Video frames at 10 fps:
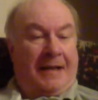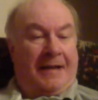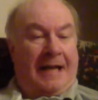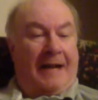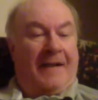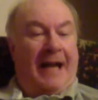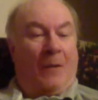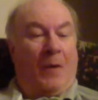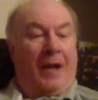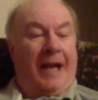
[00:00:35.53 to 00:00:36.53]
Now
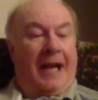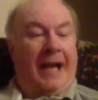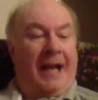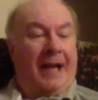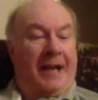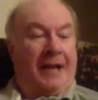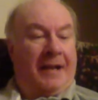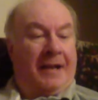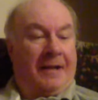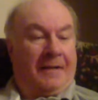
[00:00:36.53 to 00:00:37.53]
that we're
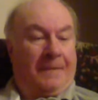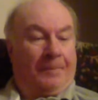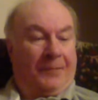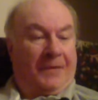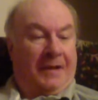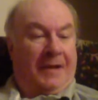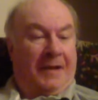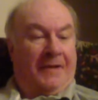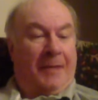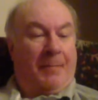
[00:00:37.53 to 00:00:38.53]
here,
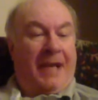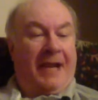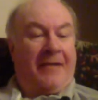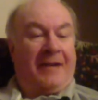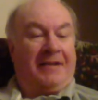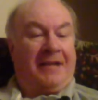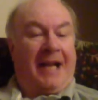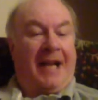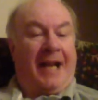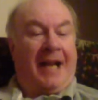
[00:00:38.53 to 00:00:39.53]
the beer is
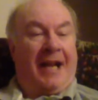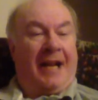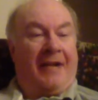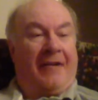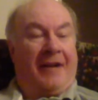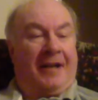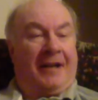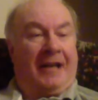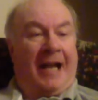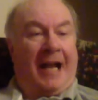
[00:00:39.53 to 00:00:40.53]
here
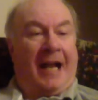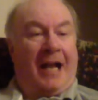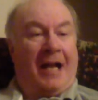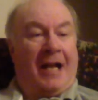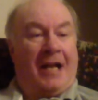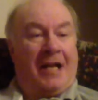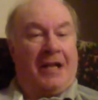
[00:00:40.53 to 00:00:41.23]
at last.